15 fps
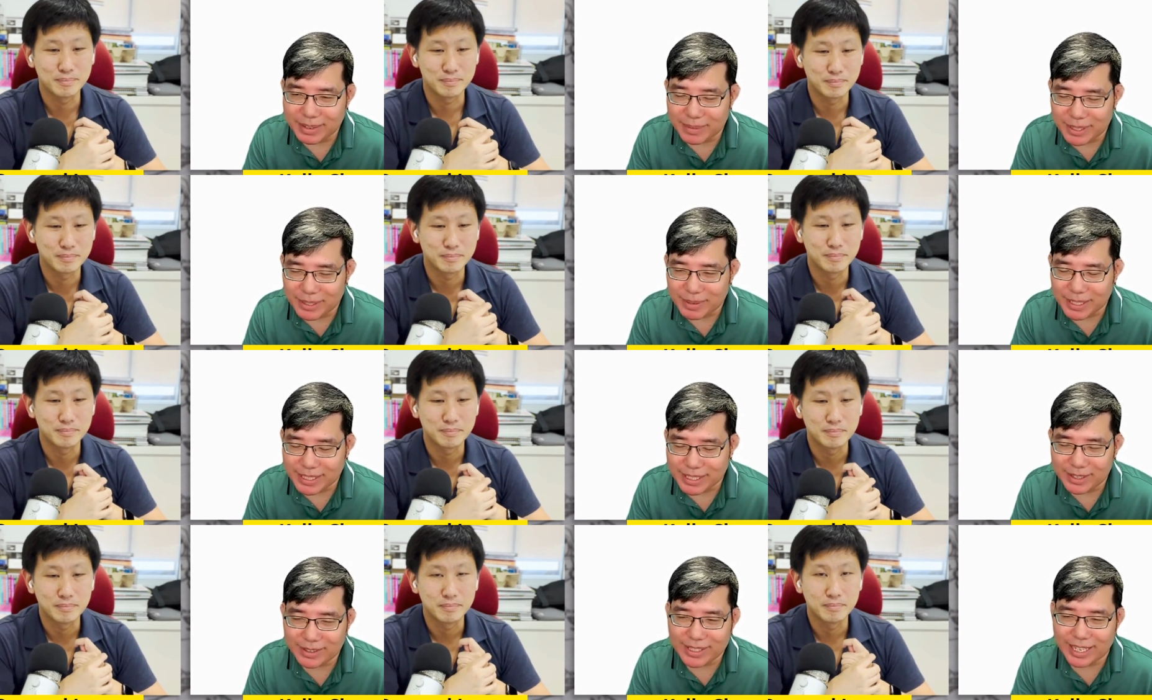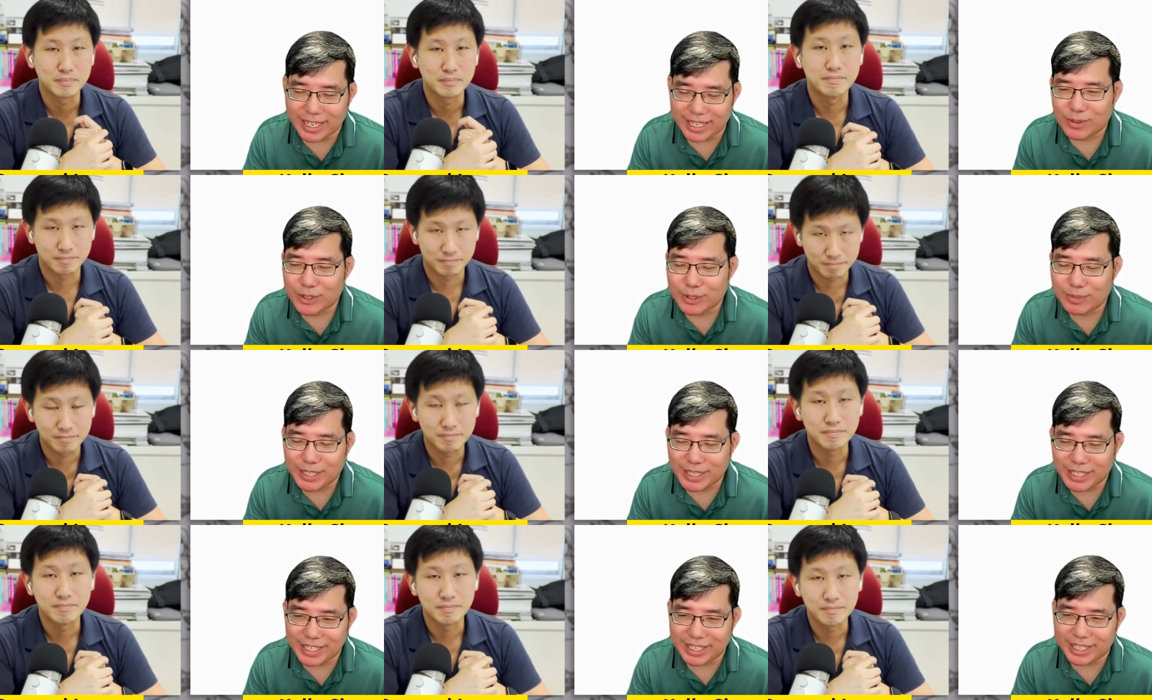Speaker 1: which basically looked at social
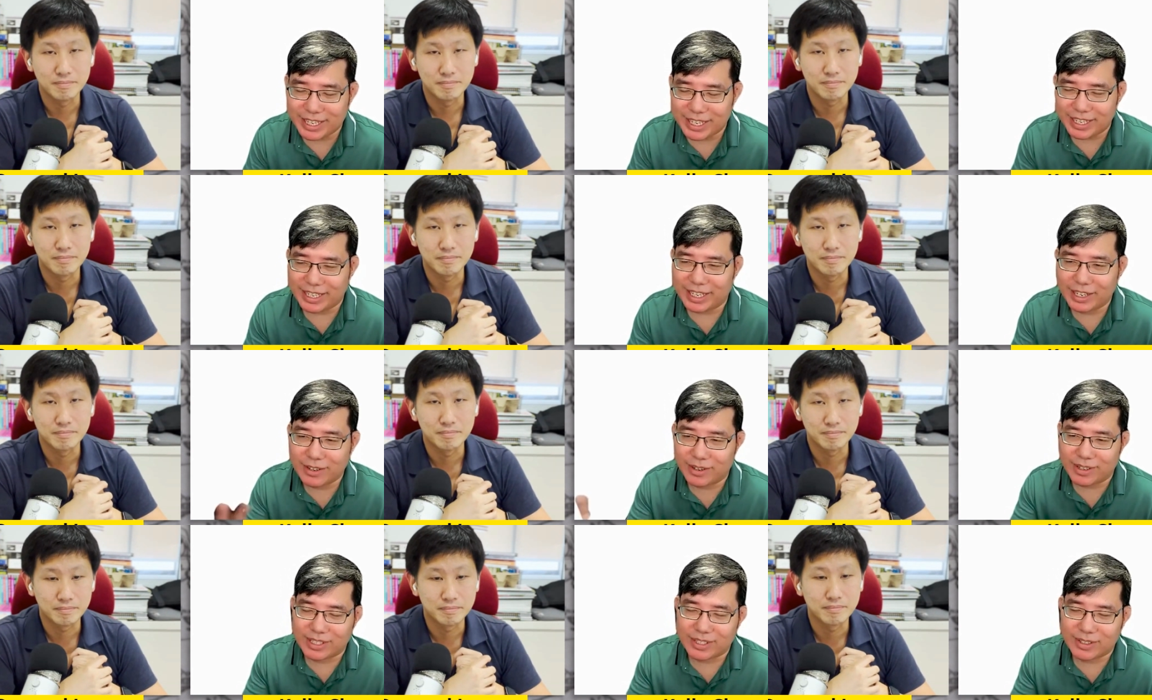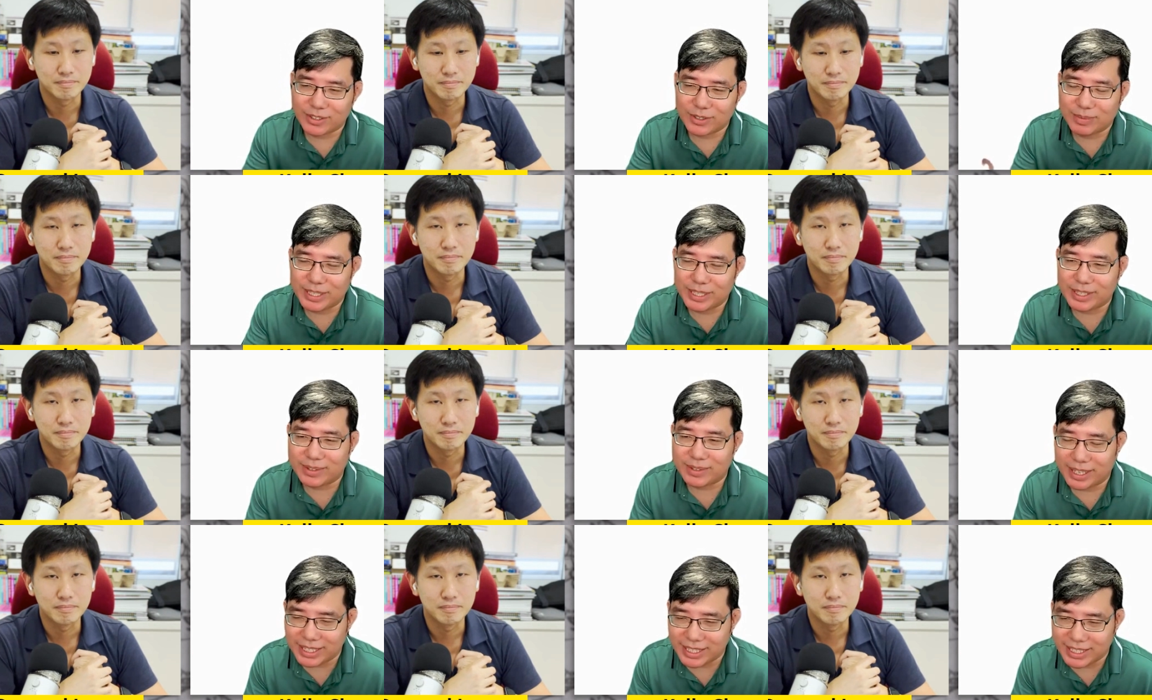media and, and crawled the social media
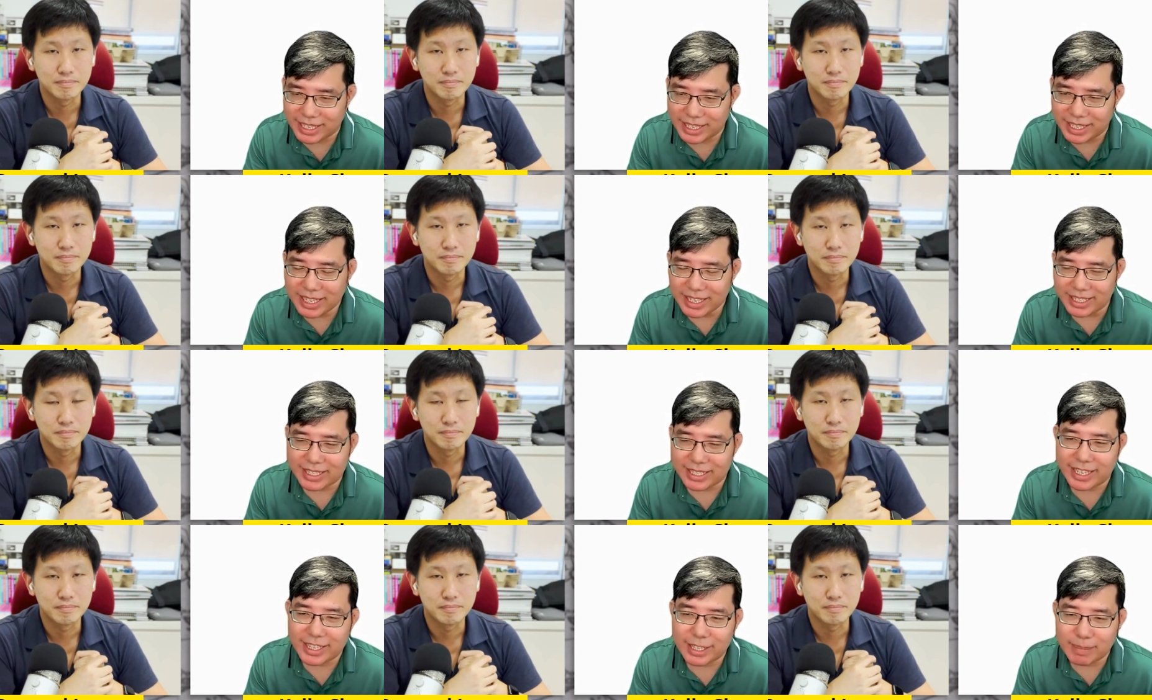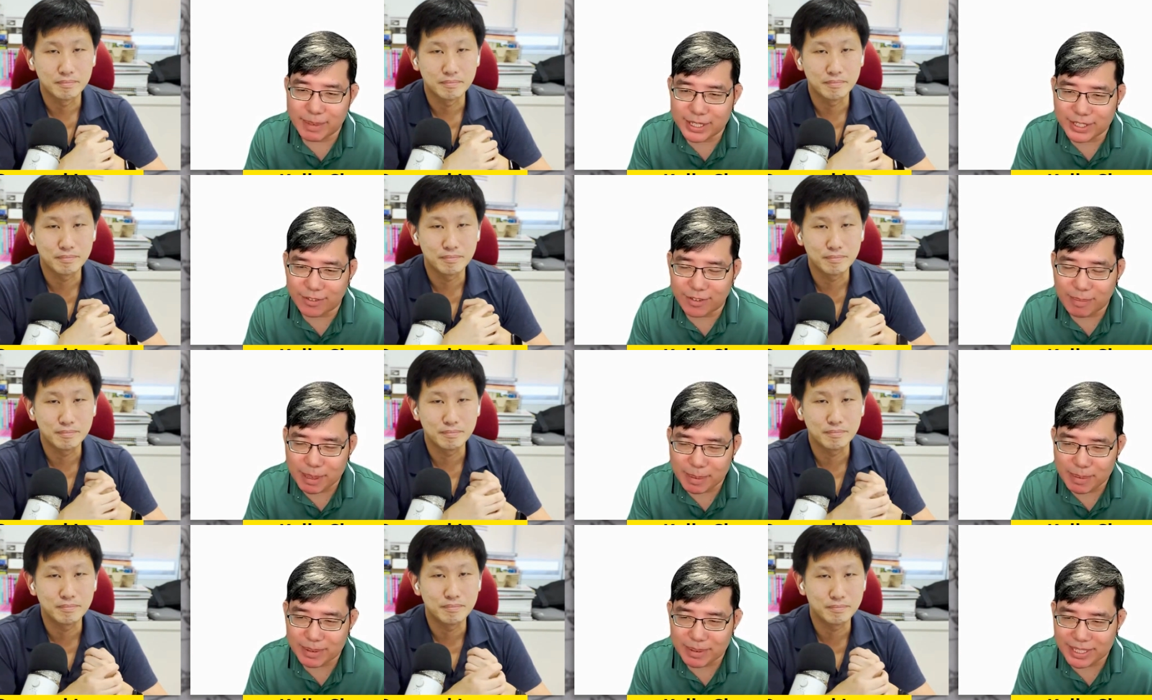to understand the sentiments of what
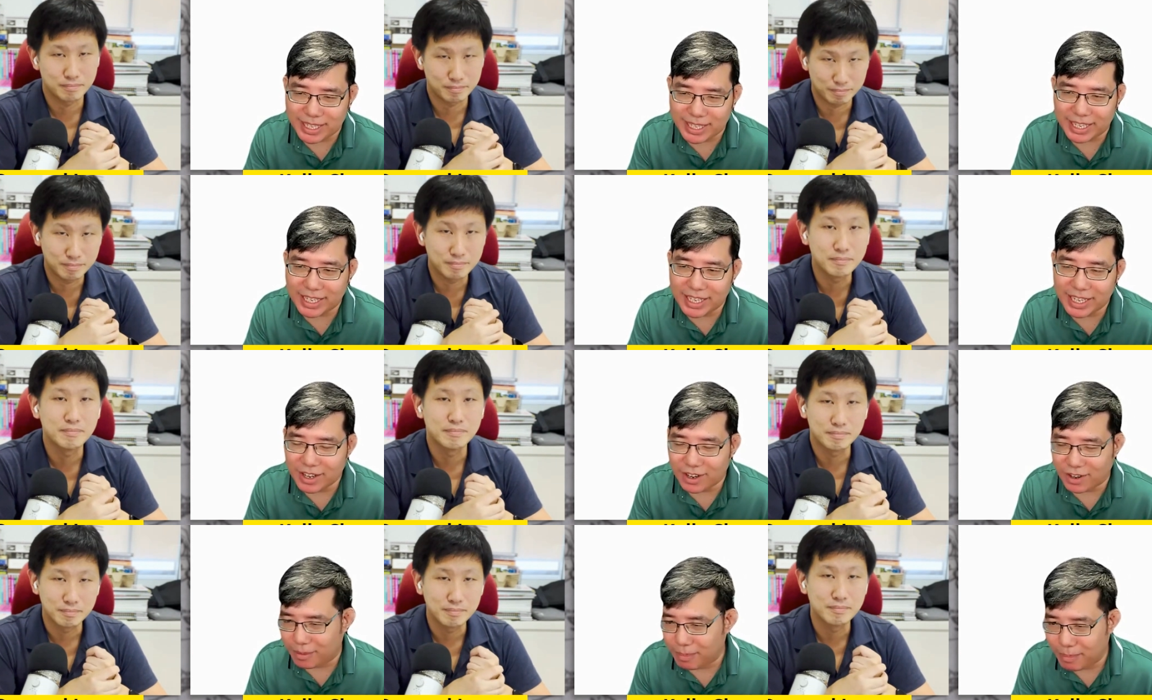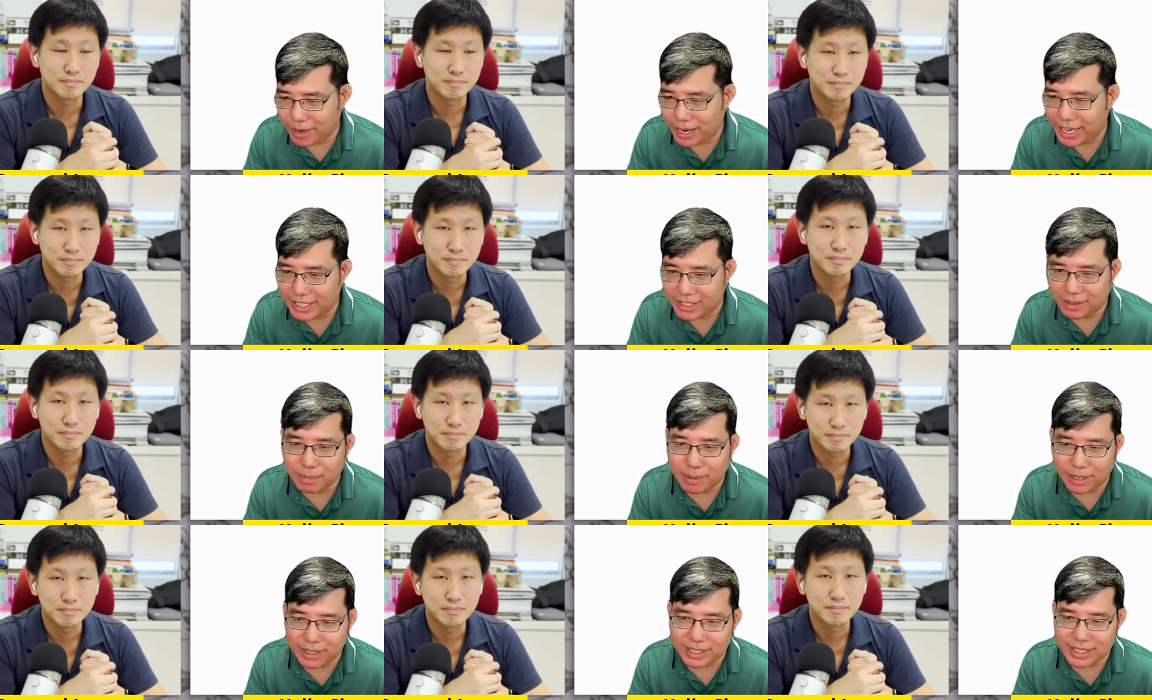people were saying on brands,
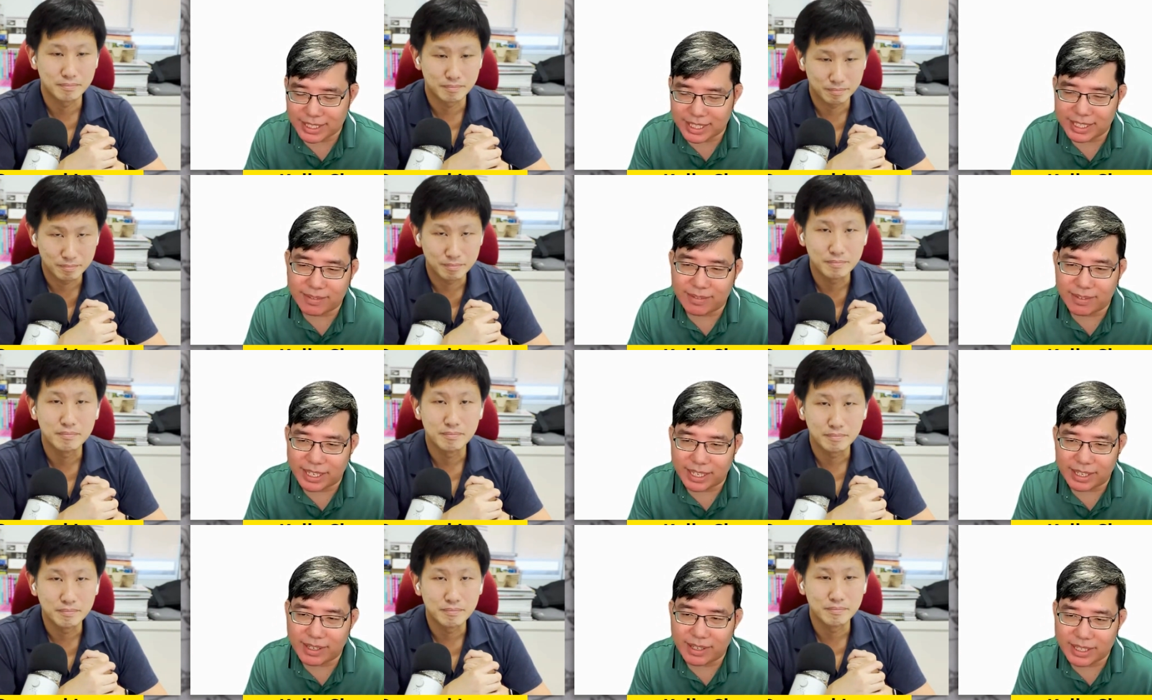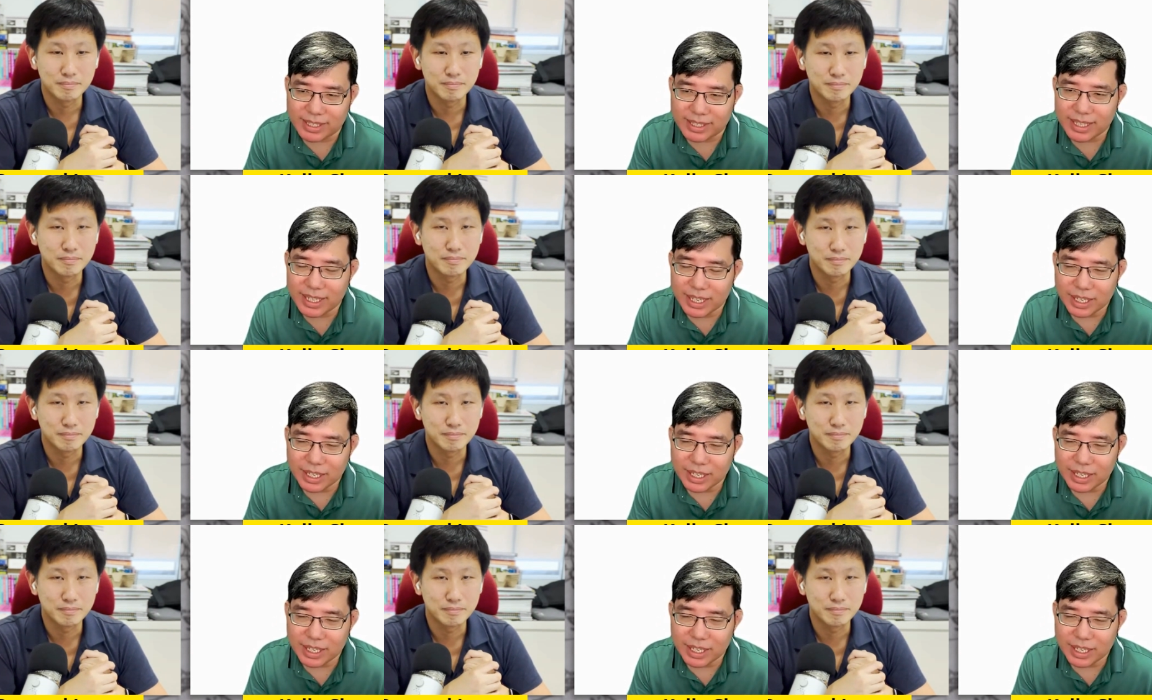on policies and different areas.